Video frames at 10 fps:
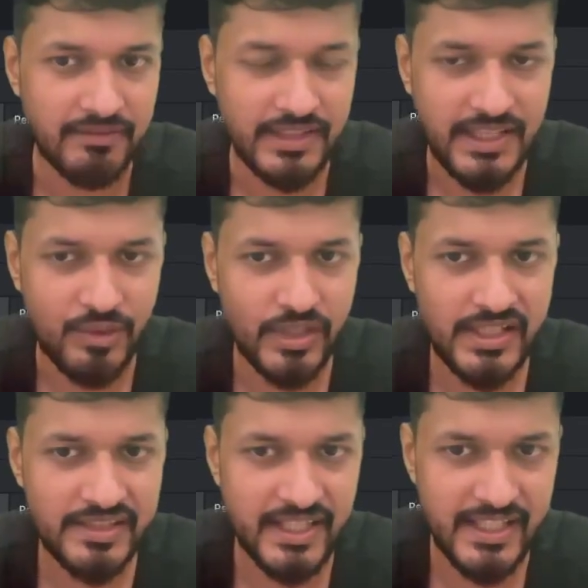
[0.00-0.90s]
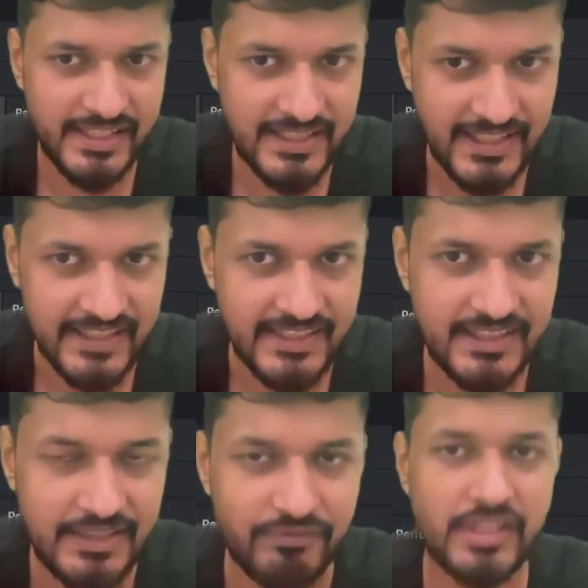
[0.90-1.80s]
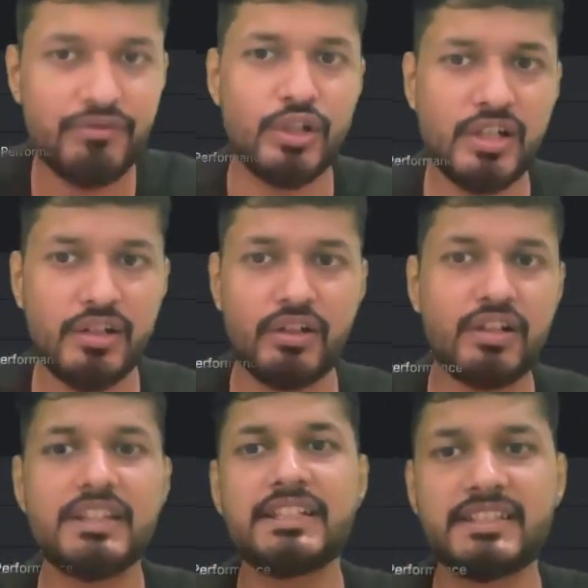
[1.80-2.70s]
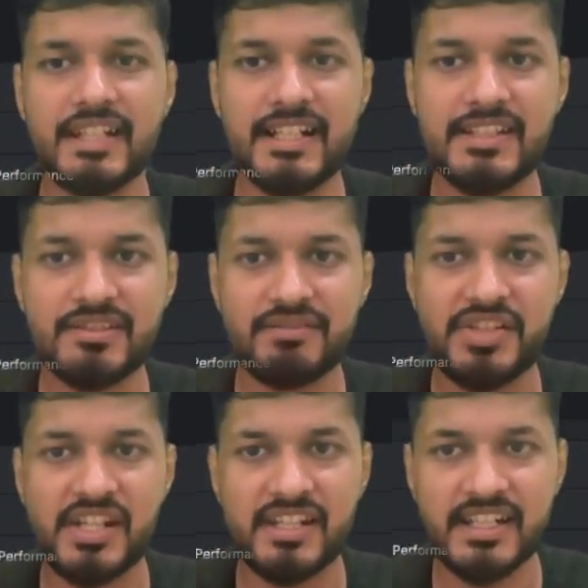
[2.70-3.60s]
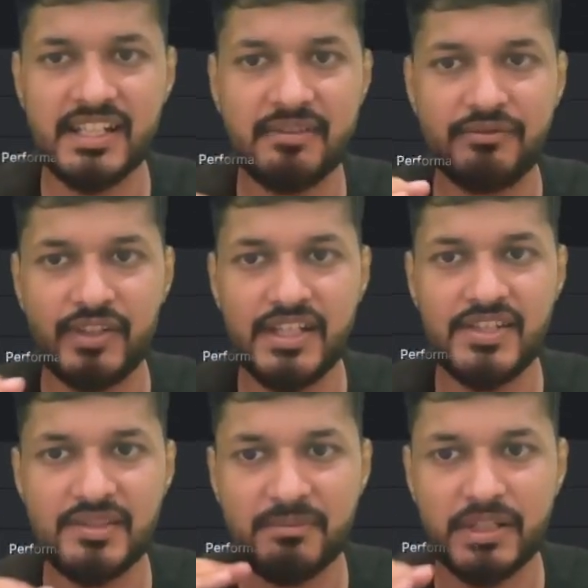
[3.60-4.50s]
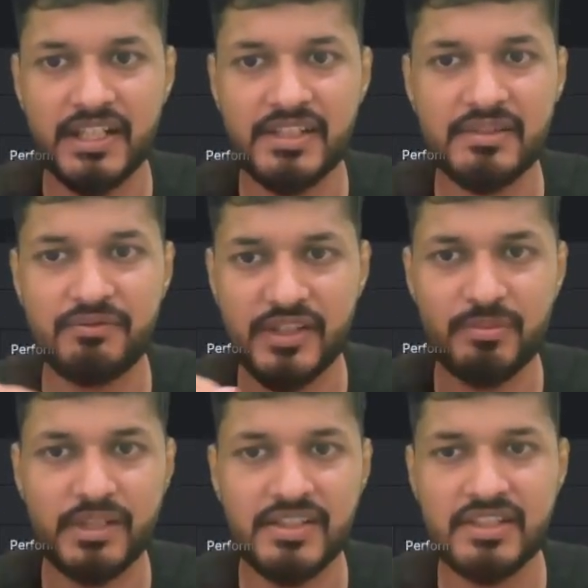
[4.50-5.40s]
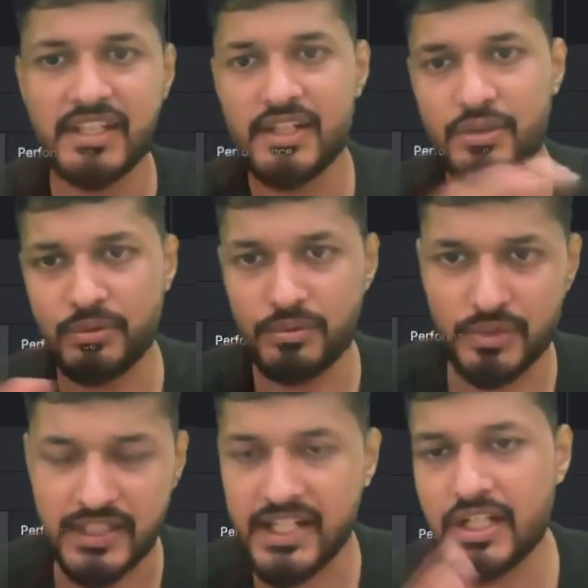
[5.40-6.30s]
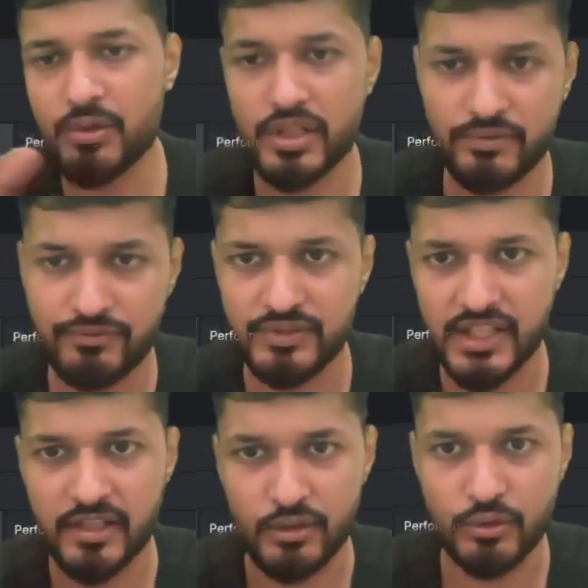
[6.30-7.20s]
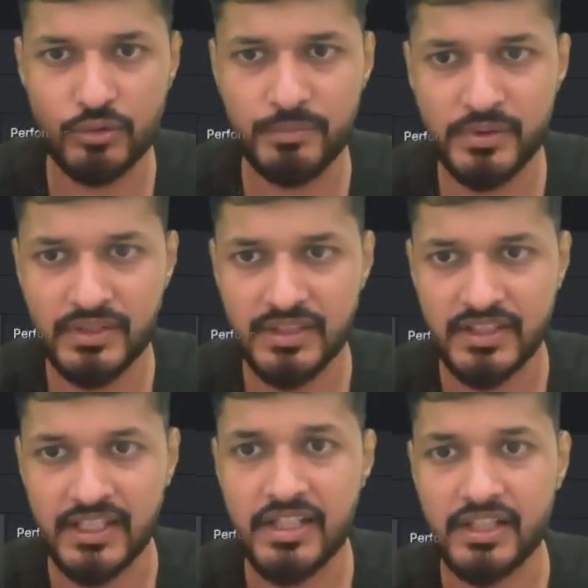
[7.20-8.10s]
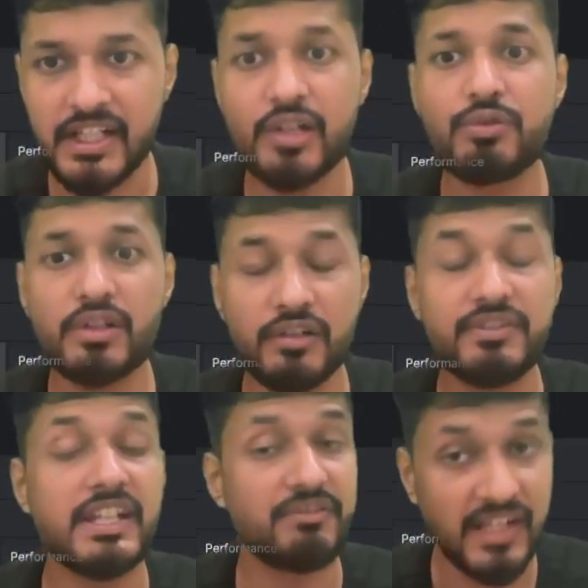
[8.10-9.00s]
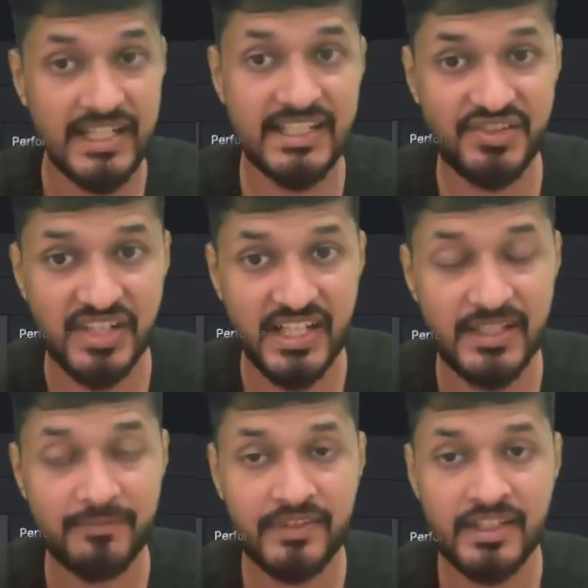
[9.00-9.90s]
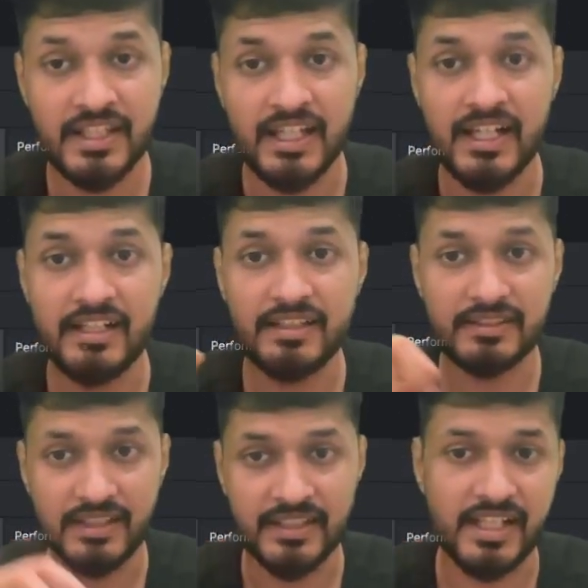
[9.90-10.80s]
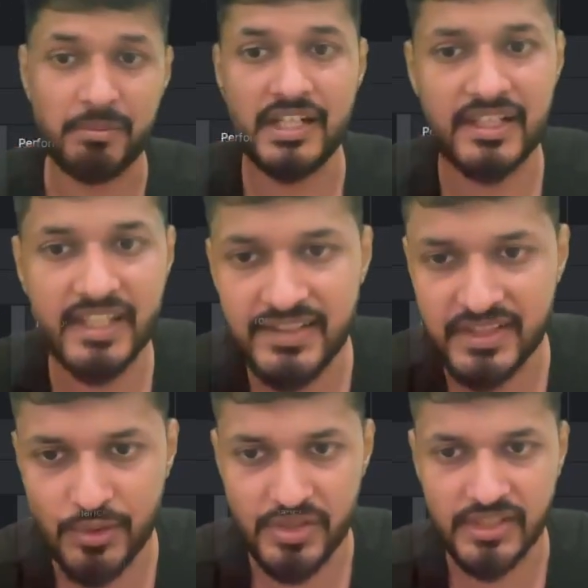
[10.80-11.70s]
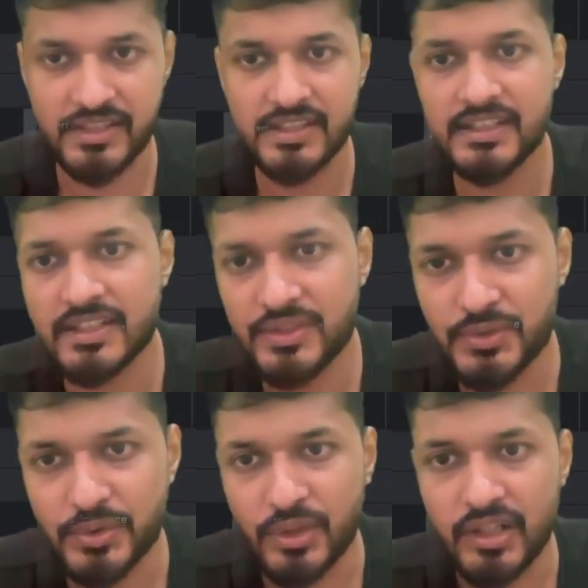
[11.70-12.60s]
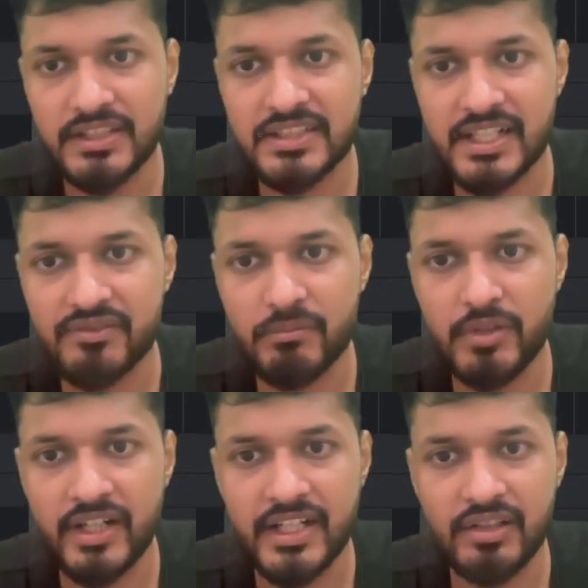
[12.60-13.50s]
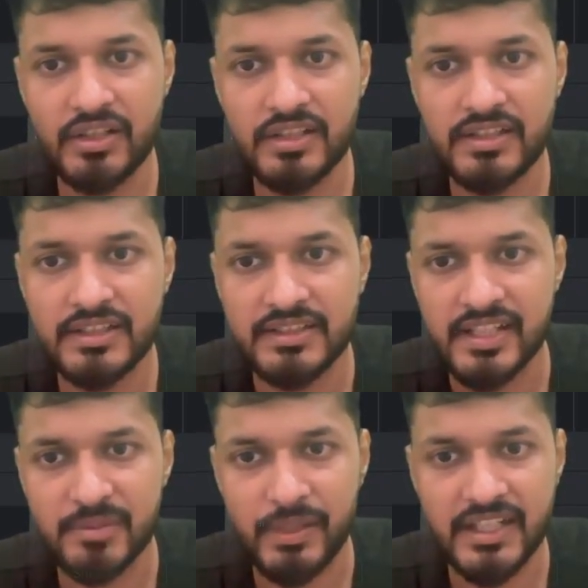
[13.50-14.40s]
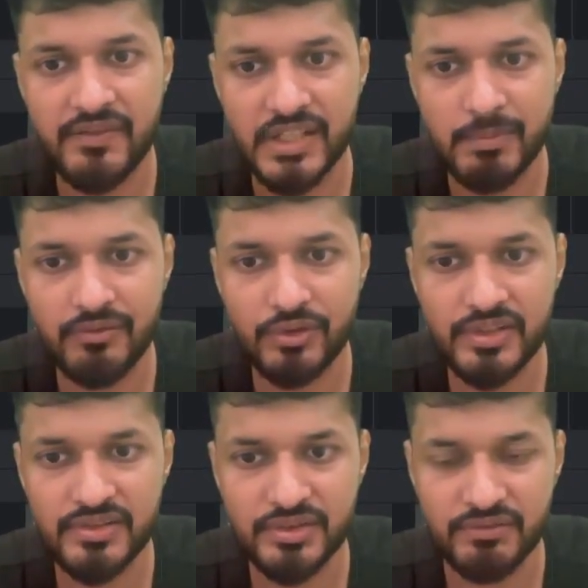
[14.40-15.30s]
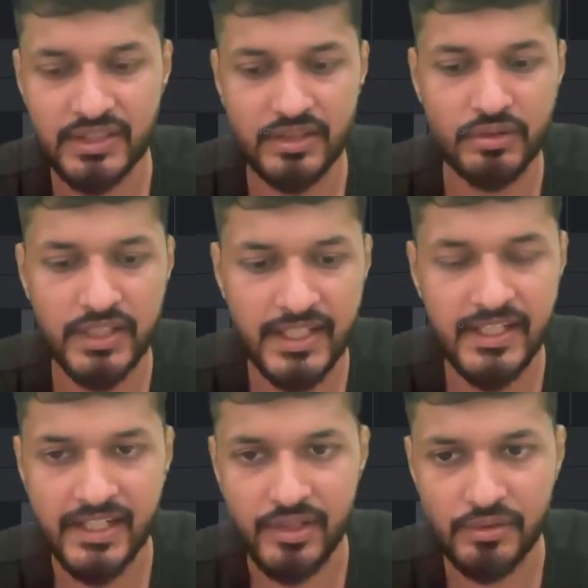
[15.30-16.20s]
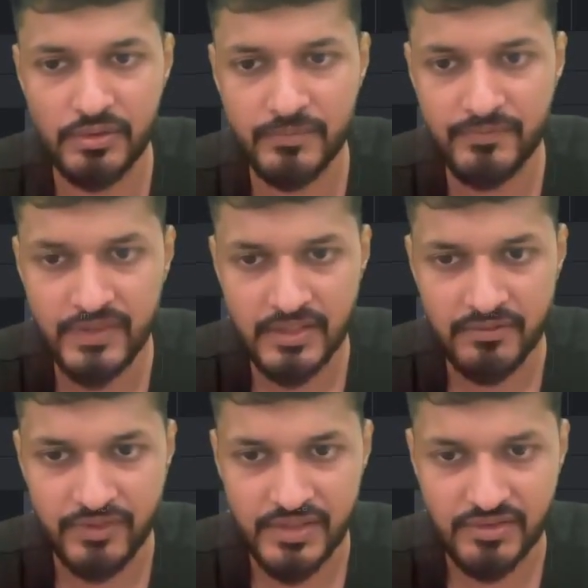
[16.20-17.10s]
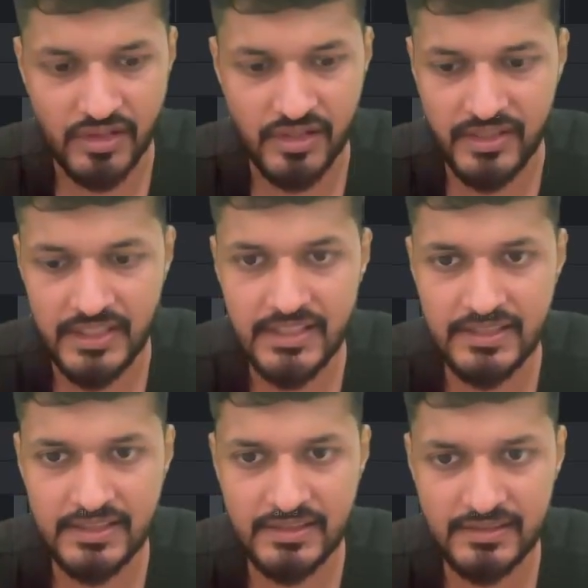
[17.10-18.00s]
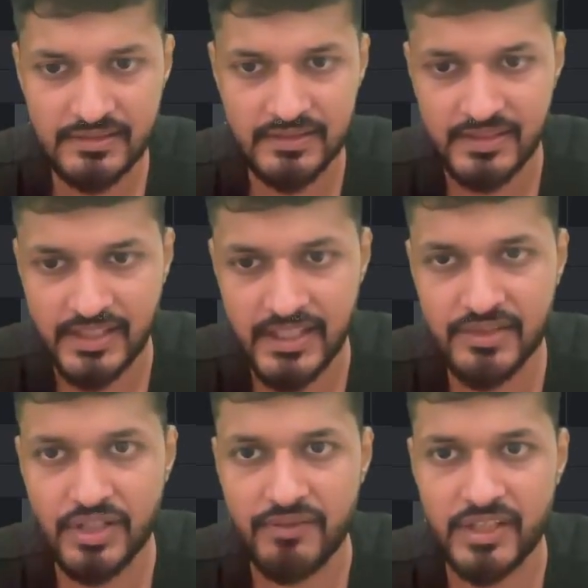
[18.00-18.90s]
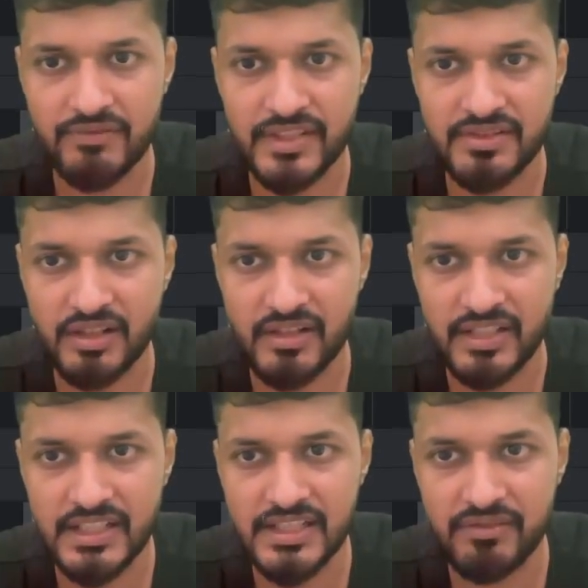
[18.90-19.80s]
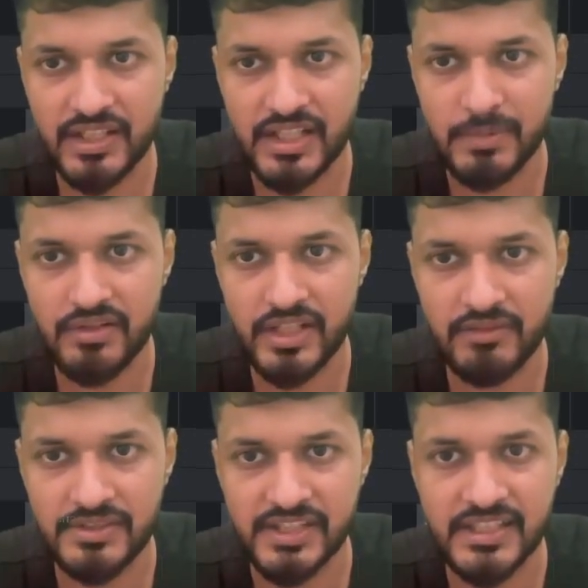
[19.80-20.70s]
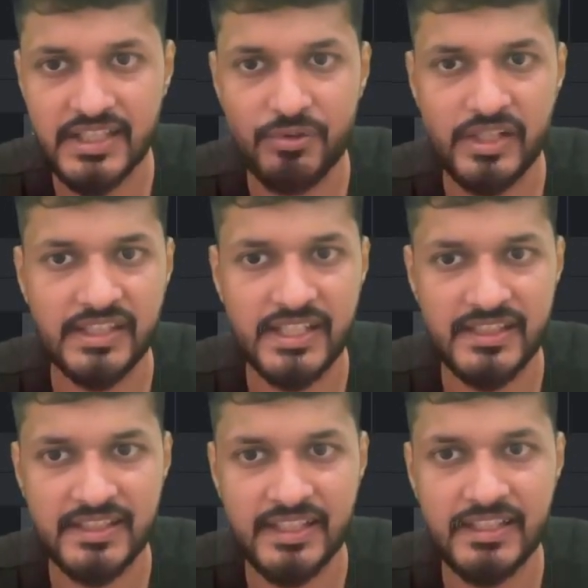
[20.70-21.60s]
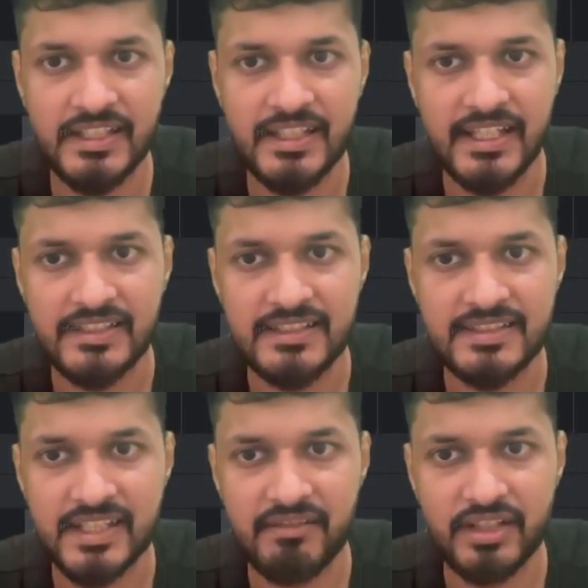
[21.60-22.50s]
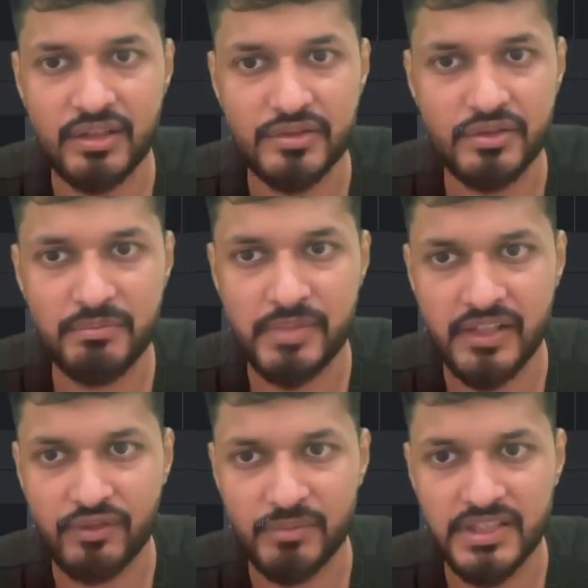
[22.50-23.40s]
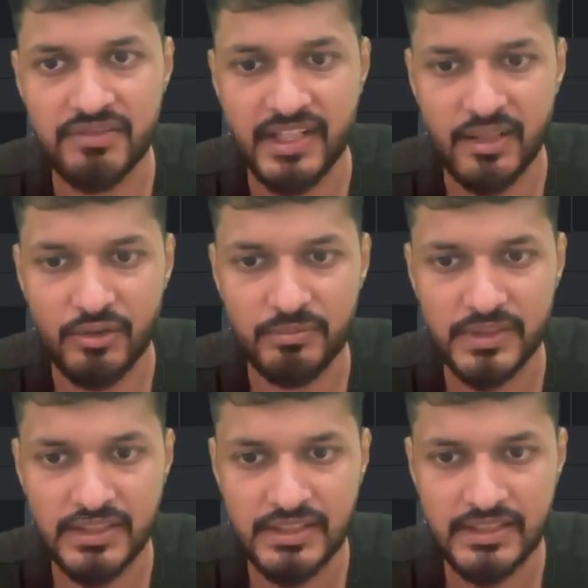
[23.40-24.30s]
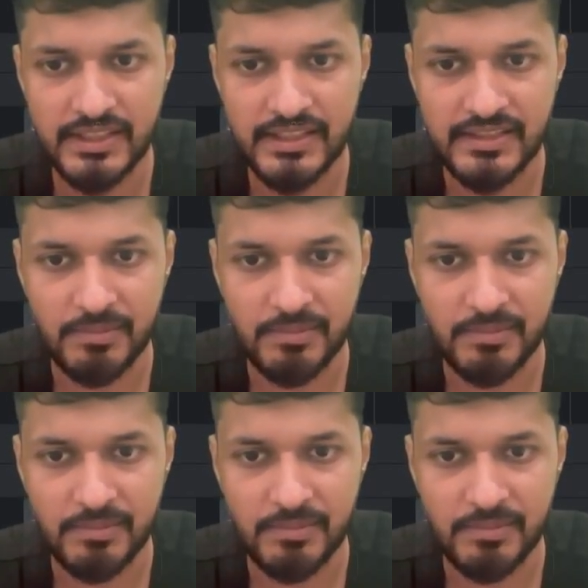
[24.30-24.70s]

When counter is greater than n, we want all the threads which are running FizzBuzz, FizzBuzz to get out of their loop, right? Get out of their waiting state and terminate the execution. So all the threads will be waiting on their respective semaphores. So we'll go ahead and do fizz.release, right? So after fizz.release, it will come out, it will check counter greater than n, and this thread will also break from this while loop, right?